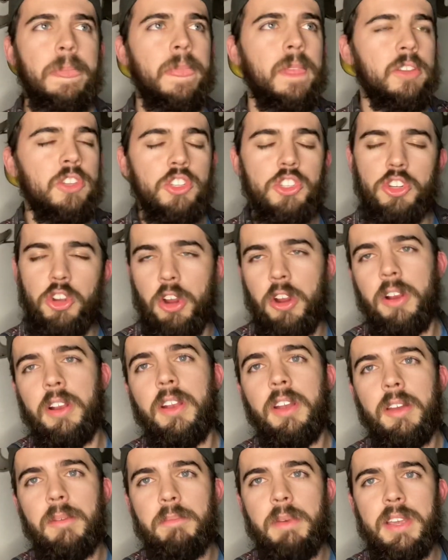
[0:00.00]

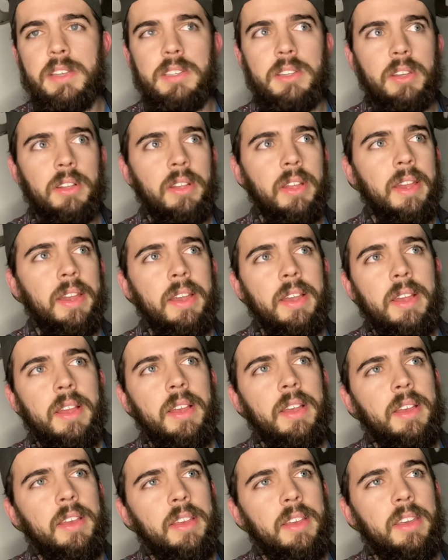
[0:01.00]
jerk, basically.
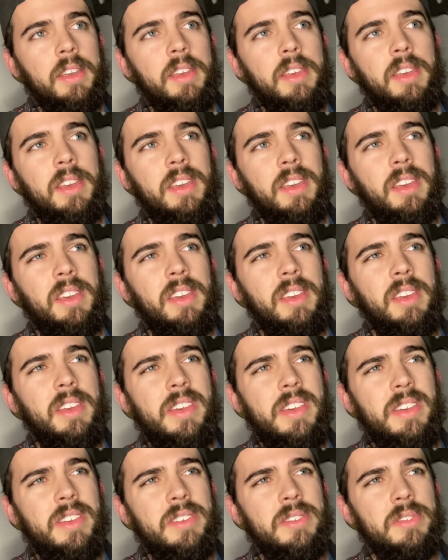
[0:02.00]
He
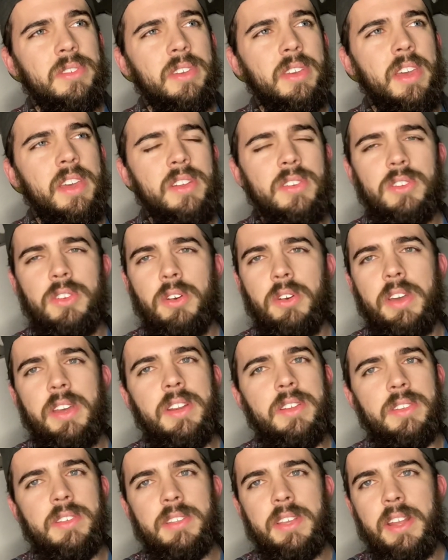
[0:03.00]
is
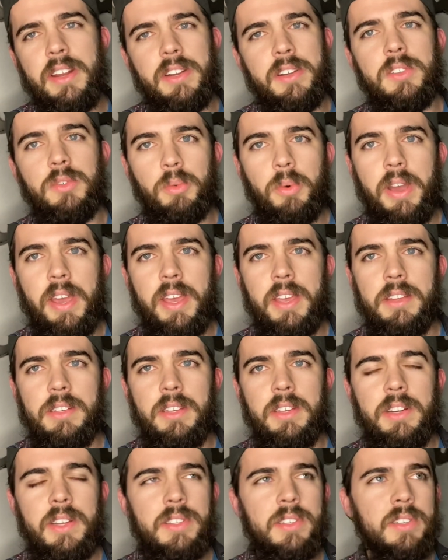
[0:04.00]
set in his ways.
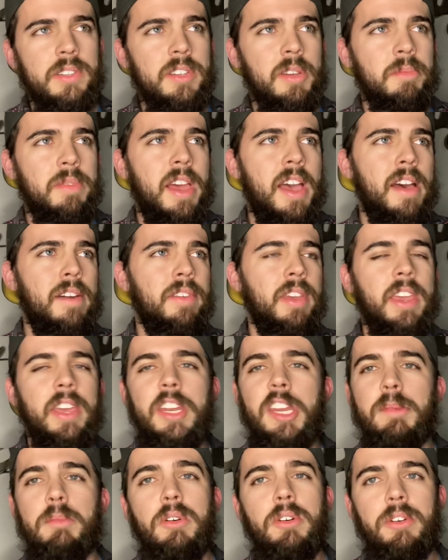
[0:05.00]
He doesn't seem to have
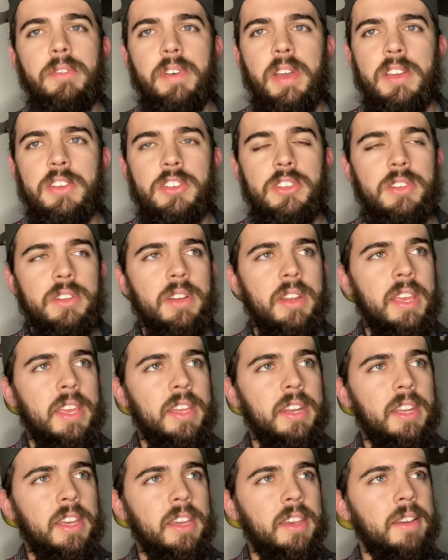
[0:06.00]
any motivation,
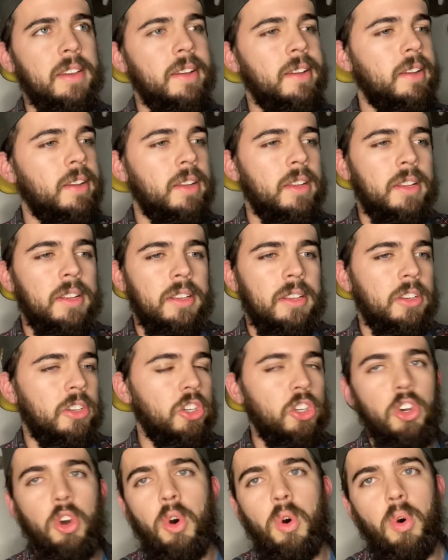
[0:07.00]
any
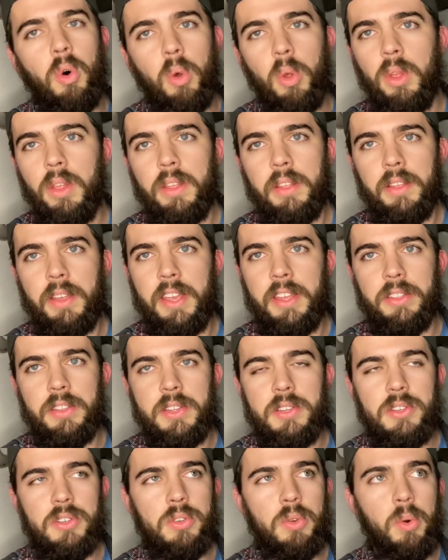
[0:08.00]
goal in
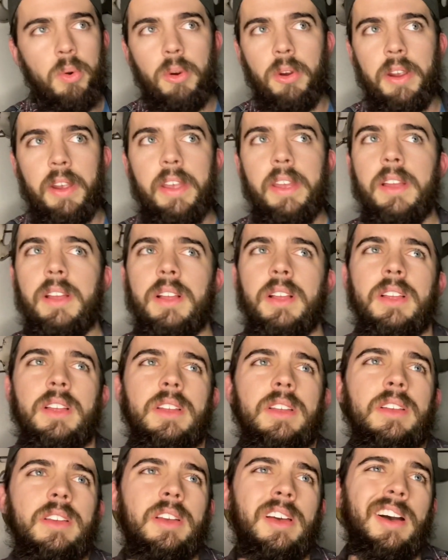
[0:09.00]
this story.
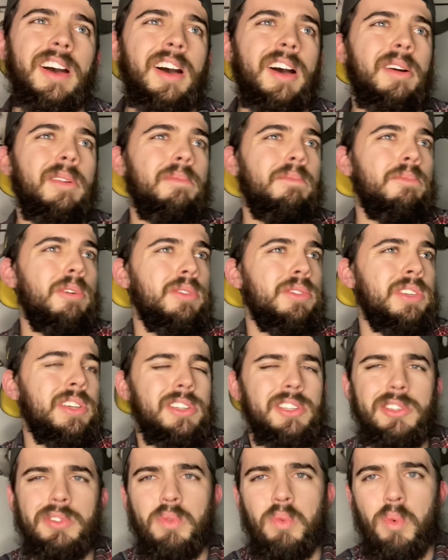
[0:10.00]
Mostly
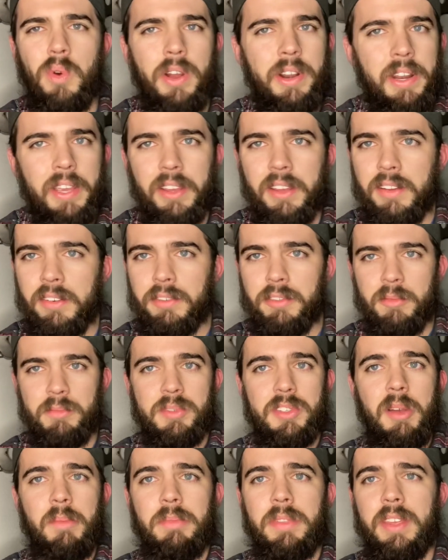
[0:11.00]
just running from
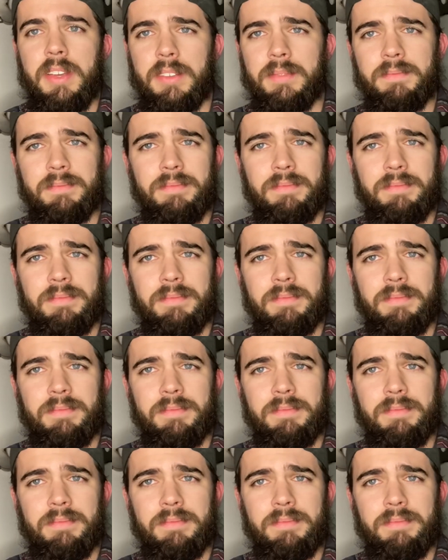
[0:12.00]
something.